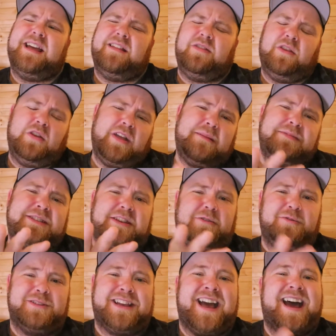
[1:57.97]
The
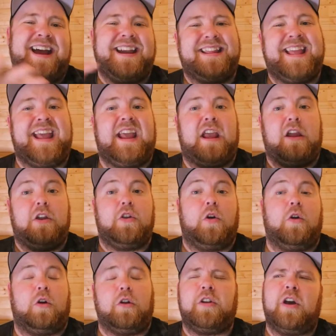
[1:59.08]
MCU's kind of taking a
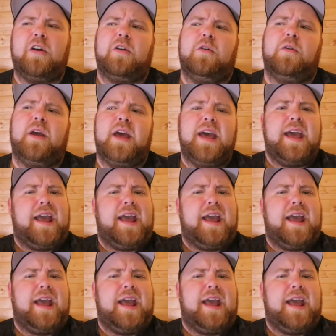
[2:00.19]
darker tone,